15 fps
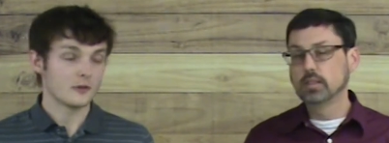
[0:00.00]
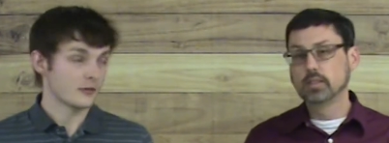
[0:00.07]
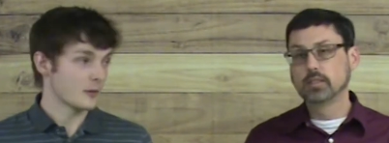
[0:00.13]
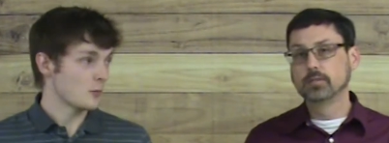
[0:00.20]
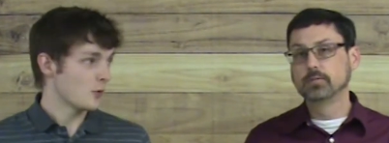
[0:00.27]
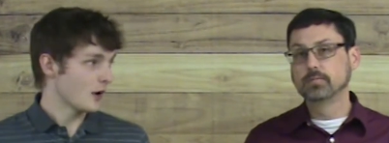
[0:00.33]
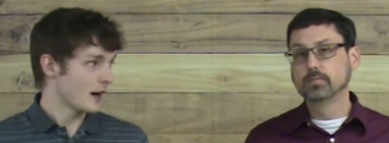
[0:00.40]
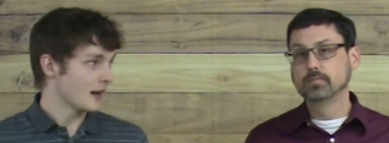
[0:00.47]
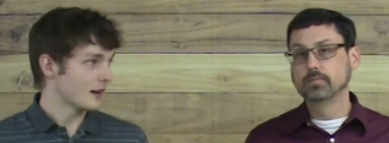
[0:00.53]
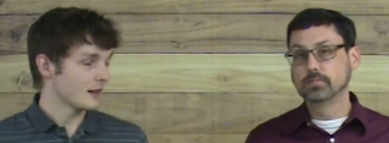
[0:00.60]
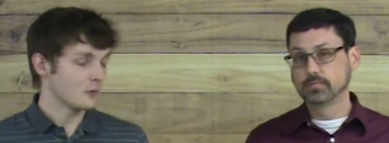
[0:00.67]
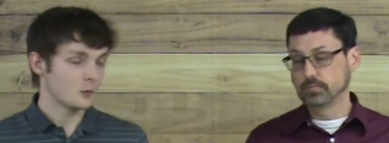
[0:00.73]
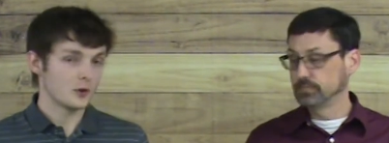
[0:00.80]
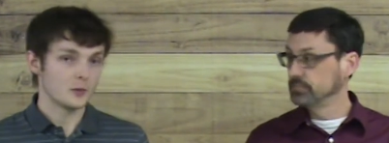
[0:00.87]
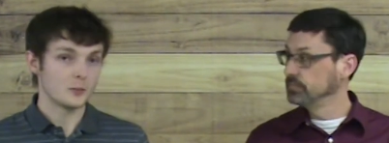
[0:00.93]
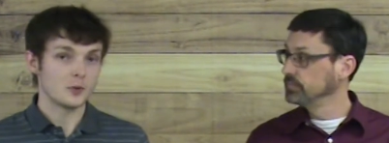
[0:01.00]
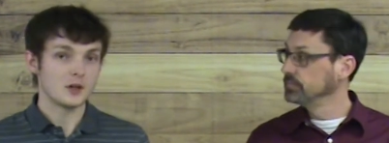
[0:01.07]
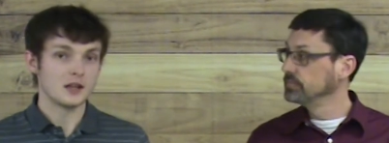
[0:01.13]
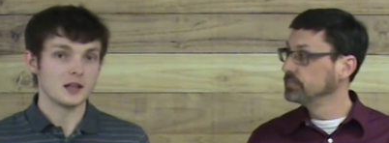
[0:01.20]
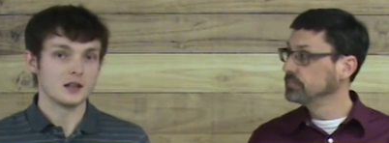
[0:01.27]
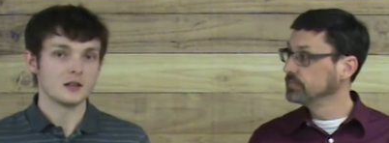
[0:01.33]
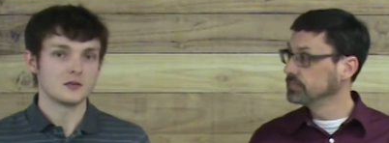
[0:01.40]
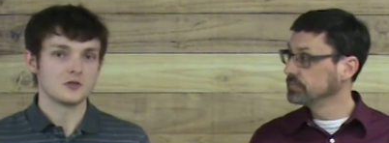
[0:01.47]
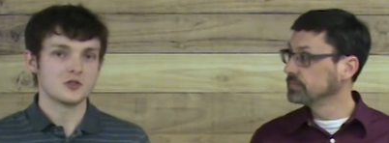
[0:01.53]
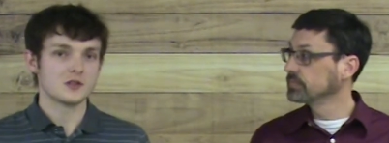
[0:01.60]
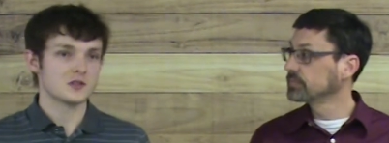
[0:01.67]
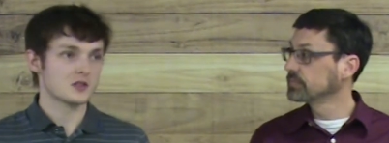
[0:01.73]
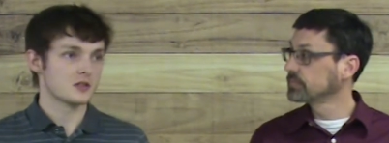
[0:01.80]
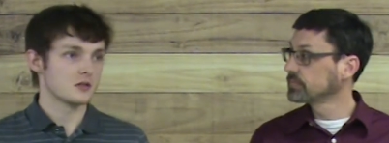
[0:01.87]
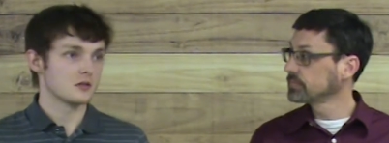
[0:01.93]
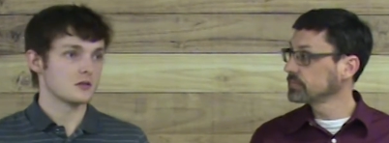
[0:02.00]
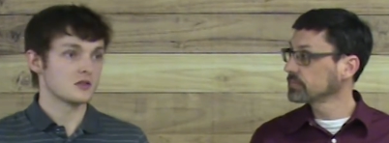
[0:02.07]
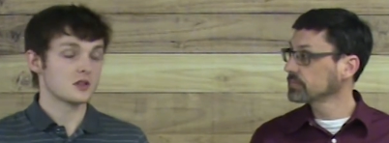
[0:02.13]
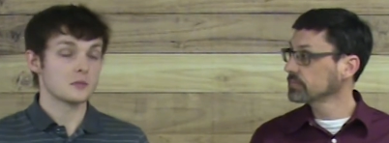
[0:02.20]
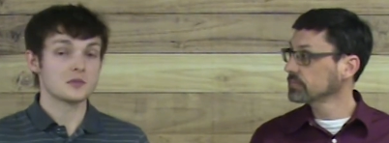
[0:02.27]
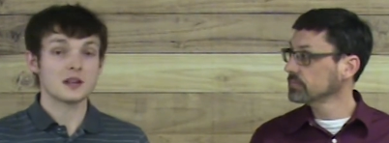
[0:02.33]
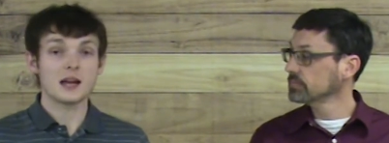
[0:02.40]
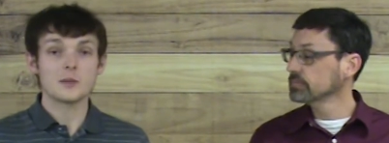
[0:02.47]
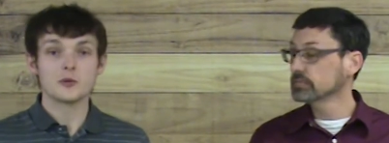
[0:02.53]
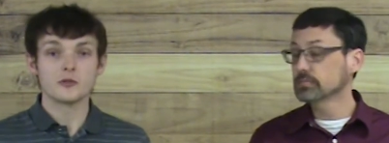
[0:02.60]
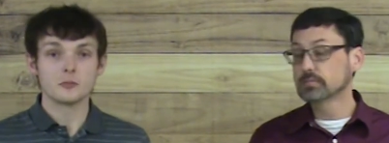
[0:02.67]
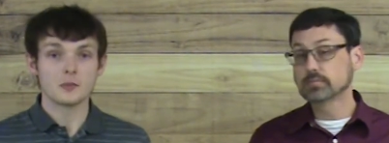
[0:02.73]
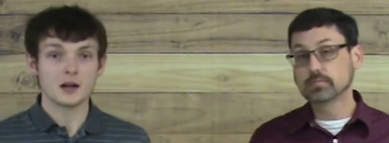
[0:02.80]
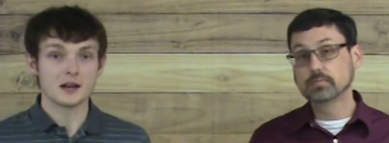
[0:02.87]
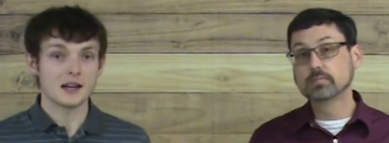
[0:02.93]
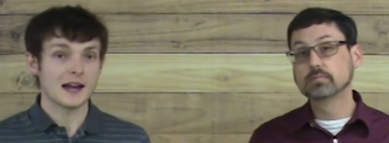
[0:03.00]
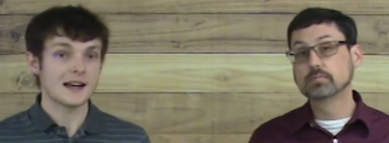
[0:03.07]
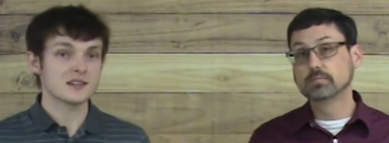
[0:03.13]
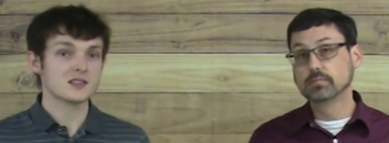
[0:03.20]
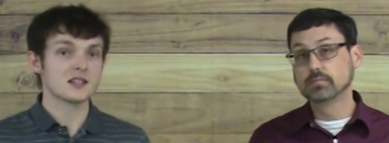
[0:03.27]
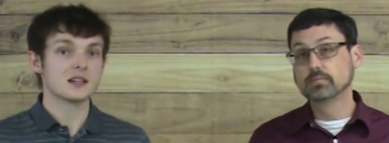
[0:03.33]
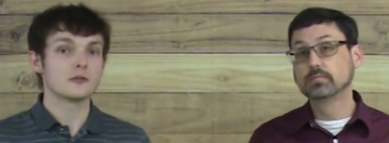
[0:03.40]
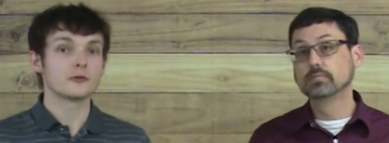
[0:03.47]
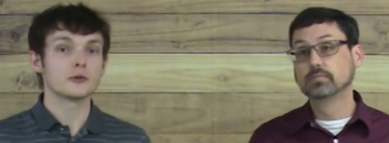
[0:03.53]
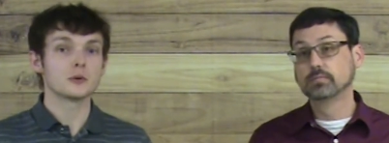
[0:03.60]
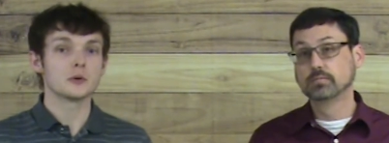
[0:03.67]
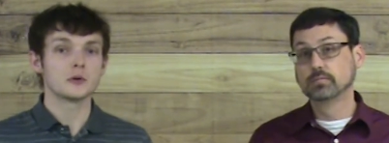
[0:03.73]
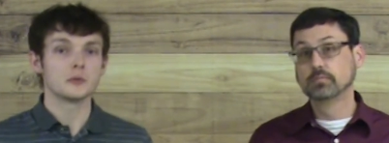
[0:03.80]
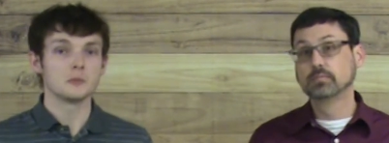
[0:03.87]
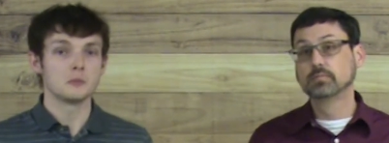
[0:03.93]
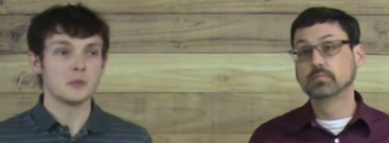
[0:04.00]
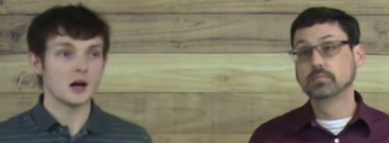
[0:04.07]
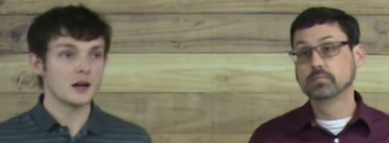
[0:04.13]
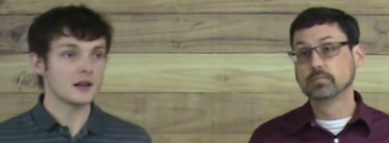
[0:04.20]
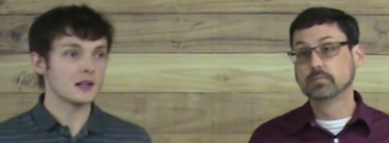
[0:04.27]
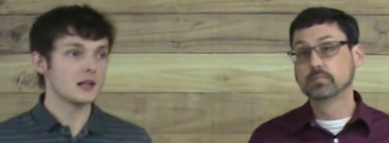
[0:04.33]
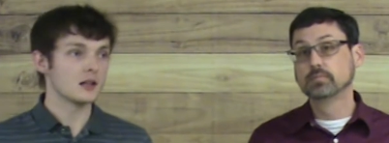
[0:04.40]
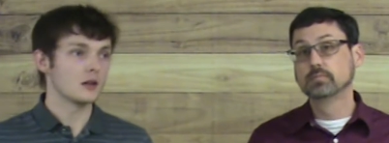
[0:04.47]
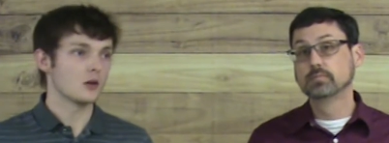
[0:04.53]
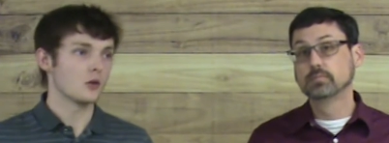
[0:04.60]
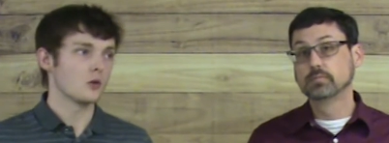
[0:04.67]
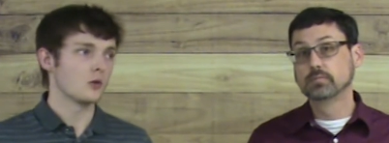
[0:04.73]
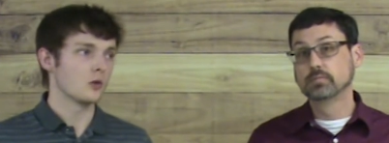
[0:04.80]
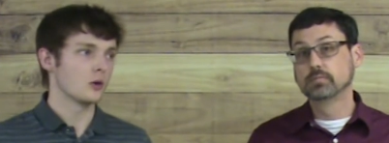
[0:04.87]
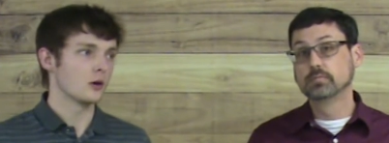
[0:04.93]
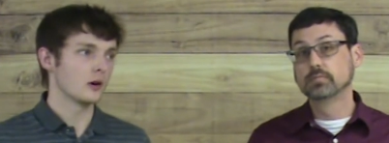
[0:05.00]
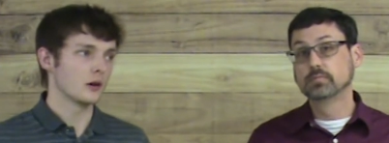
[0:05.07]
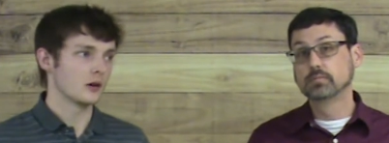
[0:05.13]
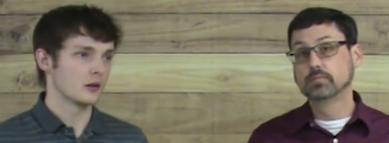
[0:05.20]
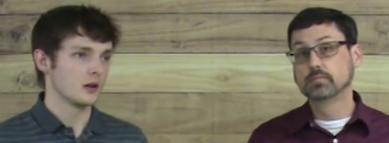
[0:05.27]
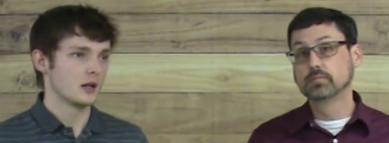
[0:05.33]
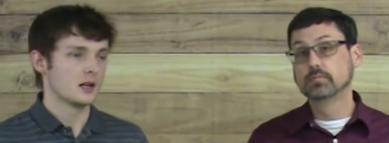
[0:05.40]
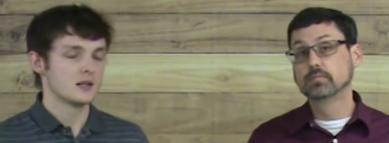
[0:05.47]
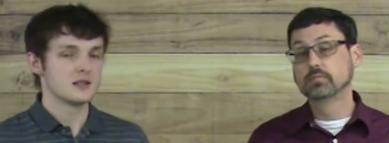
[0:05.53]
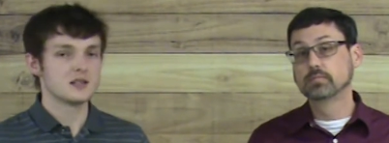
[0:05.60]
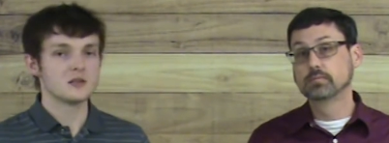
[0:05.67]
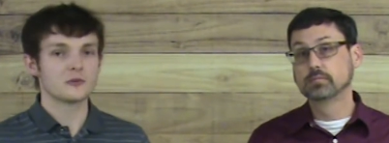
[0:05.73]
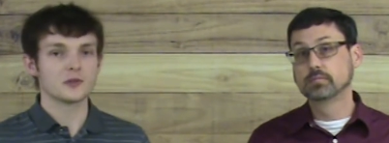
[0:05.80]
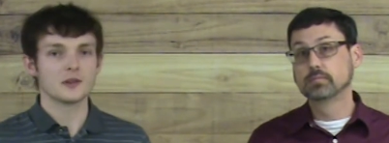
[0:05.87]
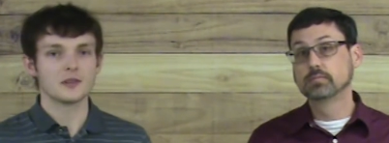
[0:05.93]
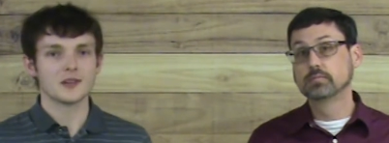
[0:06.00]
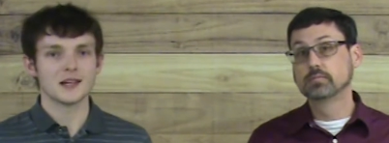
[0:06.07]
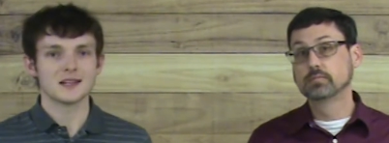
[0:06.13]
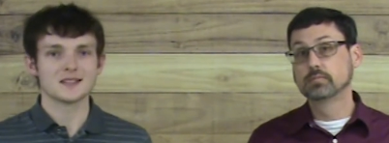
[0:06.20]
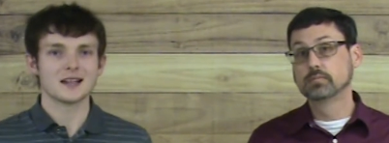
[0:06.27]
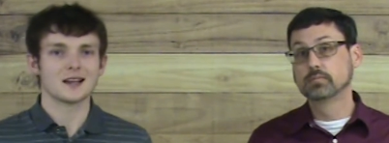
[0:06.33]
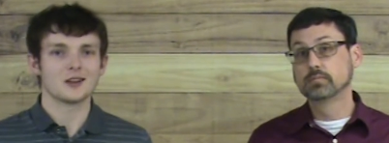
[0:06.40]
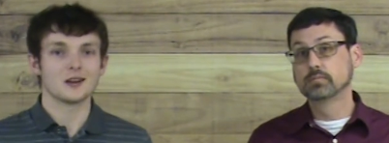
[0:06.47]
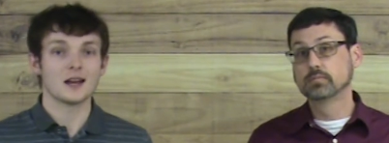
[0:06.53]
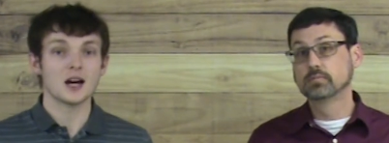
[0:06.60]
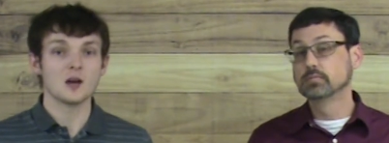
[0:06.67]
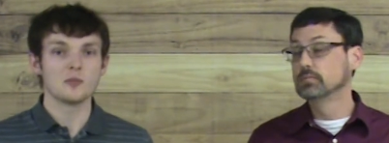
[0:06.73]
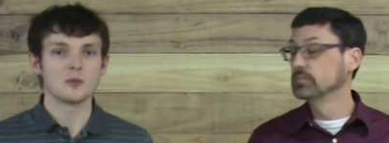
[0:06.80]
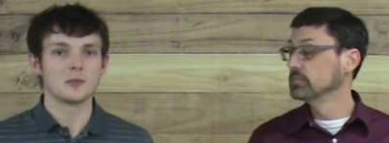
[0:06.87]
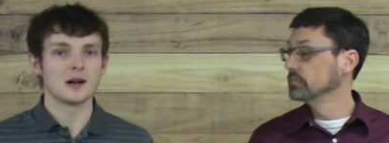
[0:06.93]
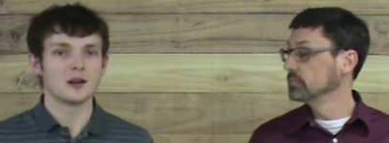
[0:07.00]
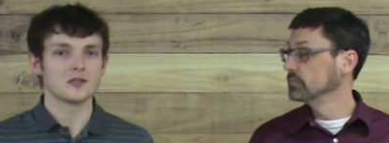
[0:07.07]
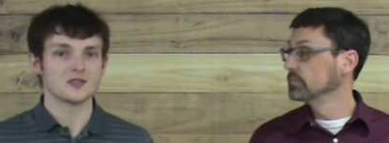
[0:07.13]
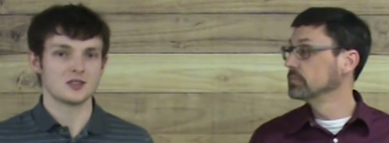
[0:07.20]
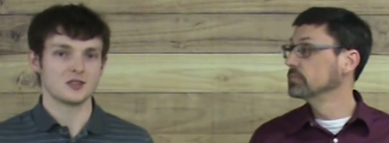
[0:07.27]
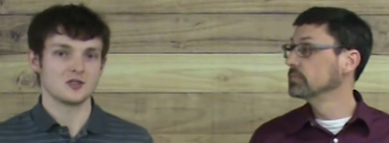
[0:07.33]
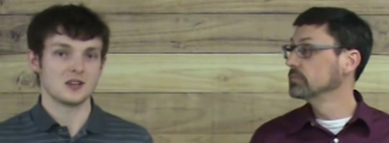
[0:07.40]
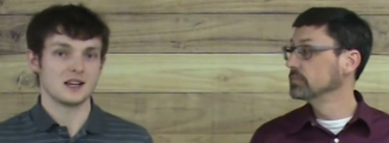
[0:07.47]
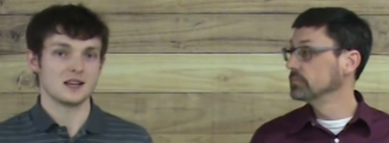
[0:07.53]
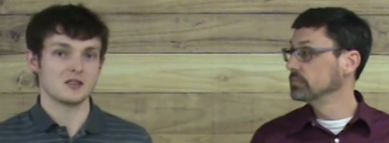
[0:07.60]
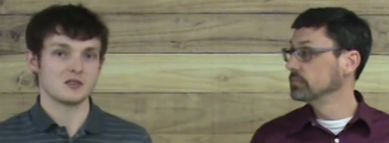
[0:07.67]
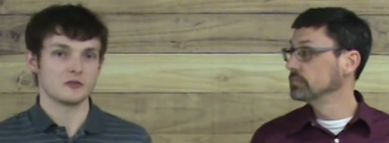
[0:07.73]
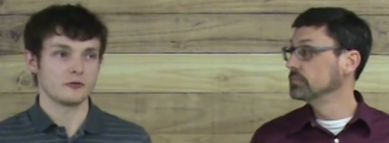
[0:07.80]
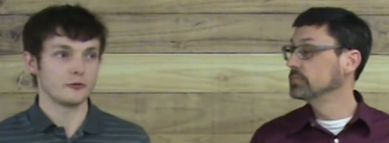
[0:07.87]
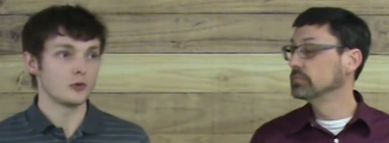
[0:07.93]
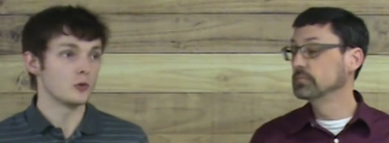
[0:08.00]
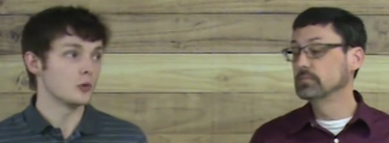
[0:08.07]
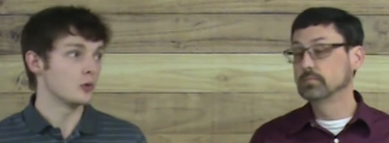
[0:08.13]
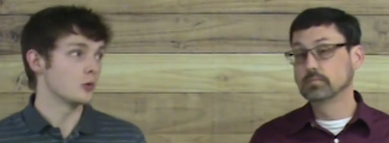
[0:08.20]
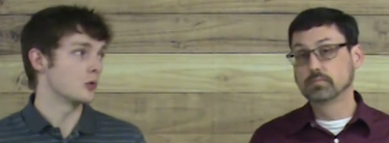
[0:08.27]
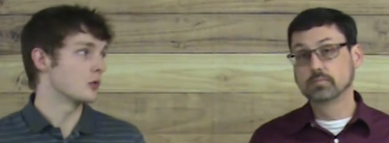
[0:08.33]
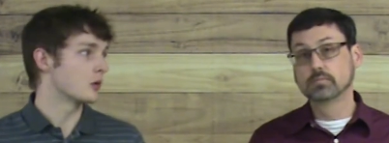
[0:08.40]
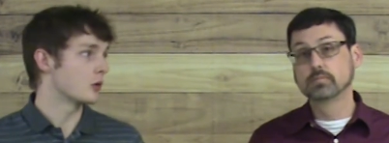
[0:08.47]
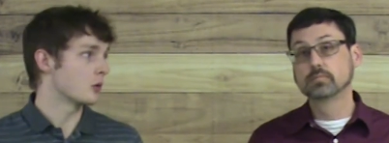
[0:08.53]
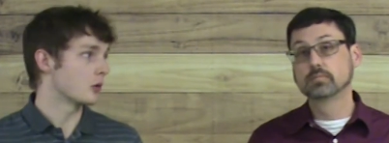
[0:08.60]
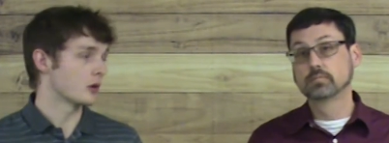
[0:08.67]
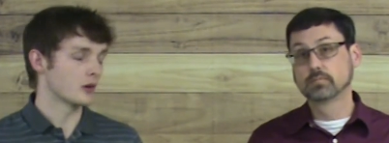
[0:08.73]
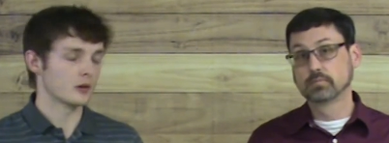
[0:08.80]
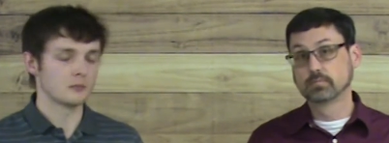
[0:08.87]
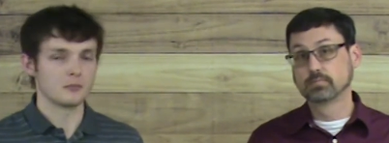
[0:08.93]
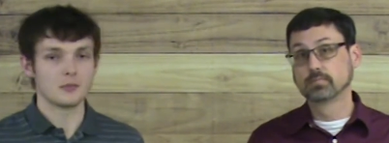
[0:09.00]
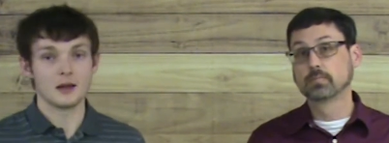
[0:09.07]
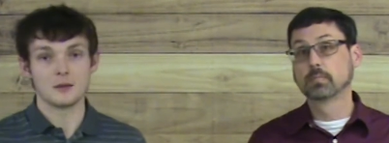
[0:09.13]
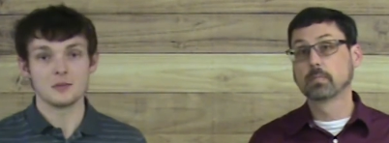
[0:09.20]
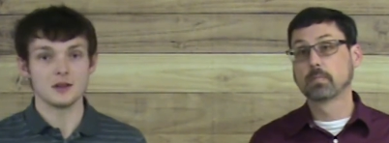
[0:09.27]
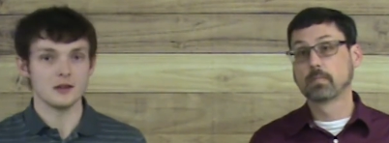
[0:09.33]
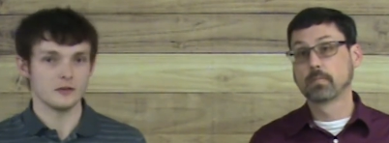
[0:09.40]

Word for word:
Speaker 1: if I'm right, would be just some type of money, asking for money or different things that could help them out, such as food or maybe